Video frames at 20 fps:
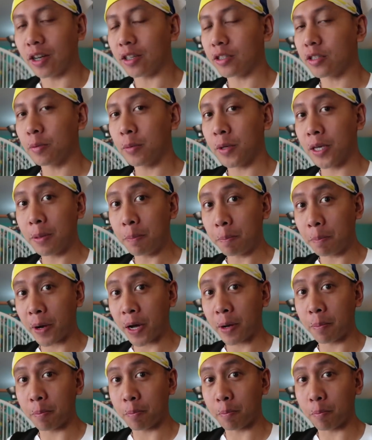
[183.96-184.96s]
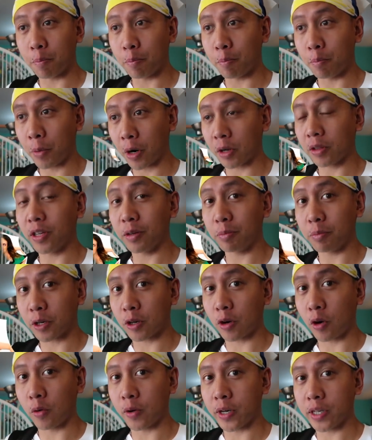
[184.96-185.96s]
taught to me by Marlene
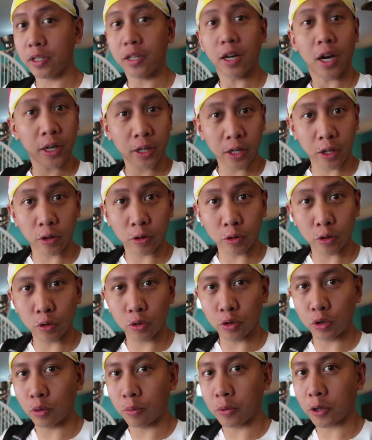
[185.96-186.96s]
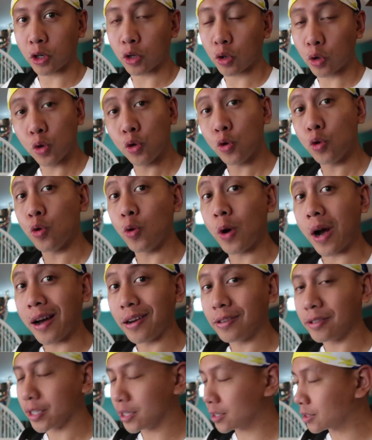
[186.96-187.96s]
McCohen, another YouTuber who
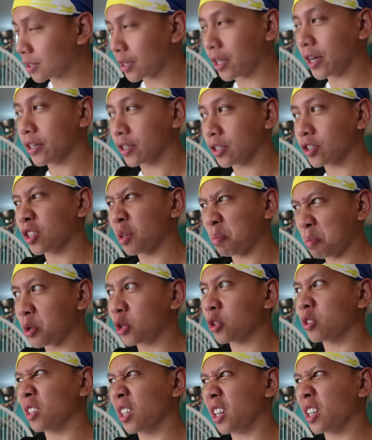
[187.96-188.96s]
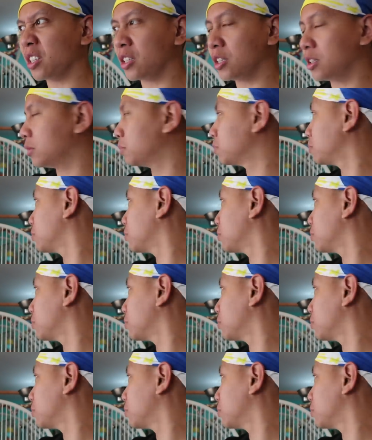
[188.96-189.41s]
is like the bird lady,